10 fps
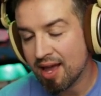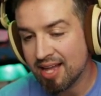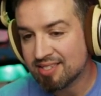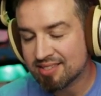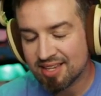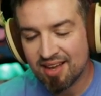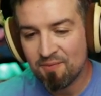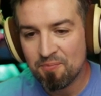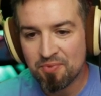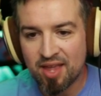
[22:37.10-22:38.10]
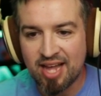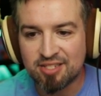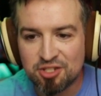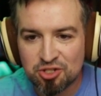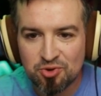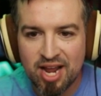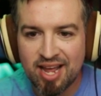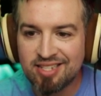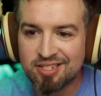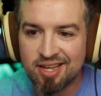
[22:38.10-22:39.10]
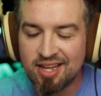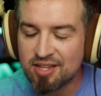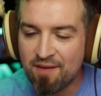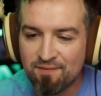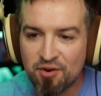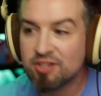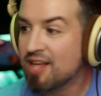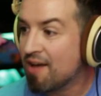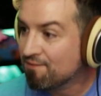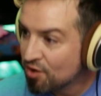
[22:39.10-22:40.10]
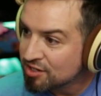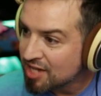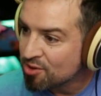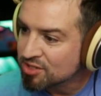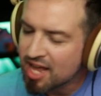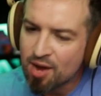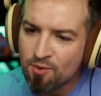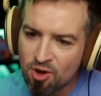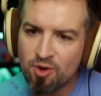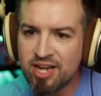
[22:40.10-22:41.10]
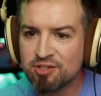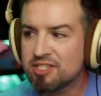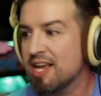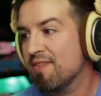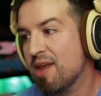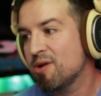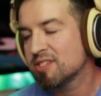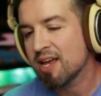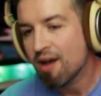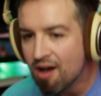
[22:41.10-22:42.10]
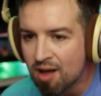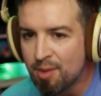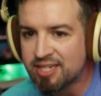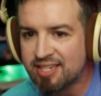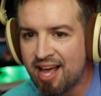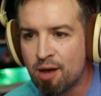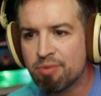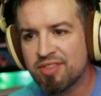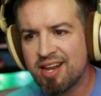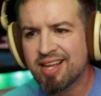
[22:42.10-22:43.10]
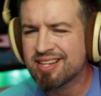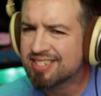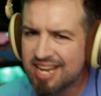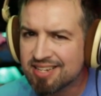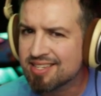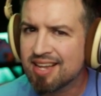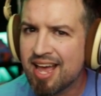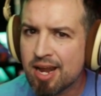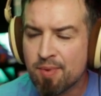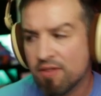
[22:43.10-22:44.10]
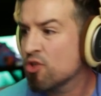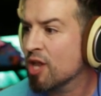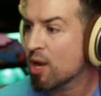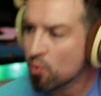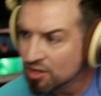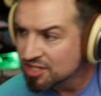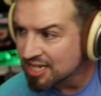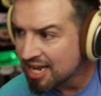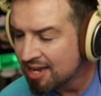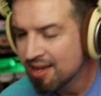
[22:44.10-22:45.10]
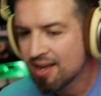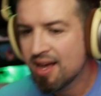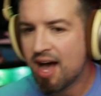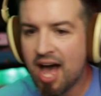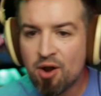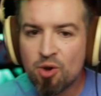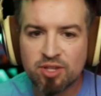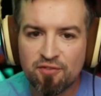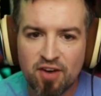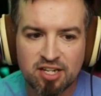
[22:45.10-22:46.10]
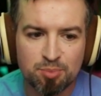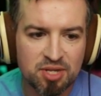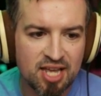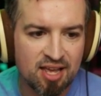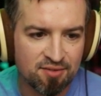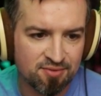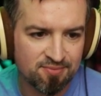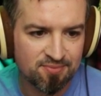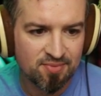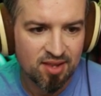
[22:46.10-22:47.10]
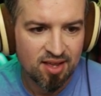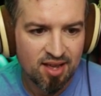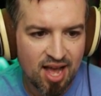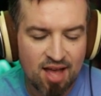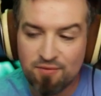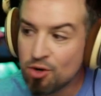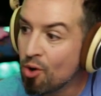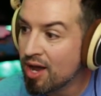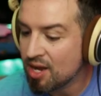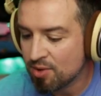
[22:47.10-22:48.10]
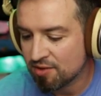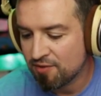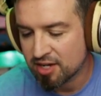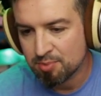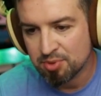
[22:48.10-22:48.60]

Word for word: it's. It's a strange, it's, it's at first, at first I was like, whoa, interesting. And then I was like, oh, I'm let down. But then like the date doesn't line up. And then they're like, we'll see. I don't know what the fuck to believe. I have no idea what the fuck to